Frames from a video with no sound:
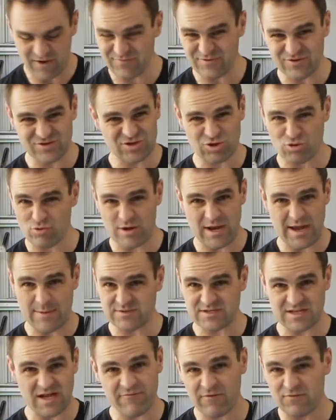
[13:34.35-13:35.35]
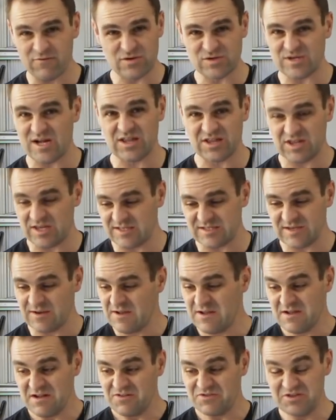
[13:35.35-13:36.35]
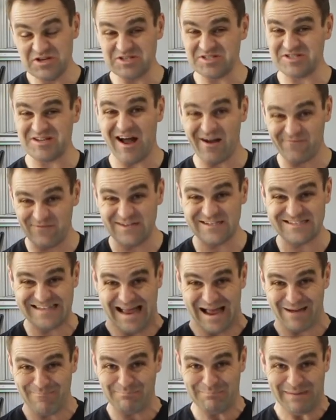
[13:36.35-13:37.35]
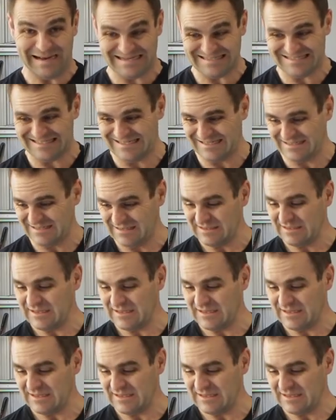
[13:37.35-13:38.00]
I've used 3M stuff, I've used other things. This stuff is amazing.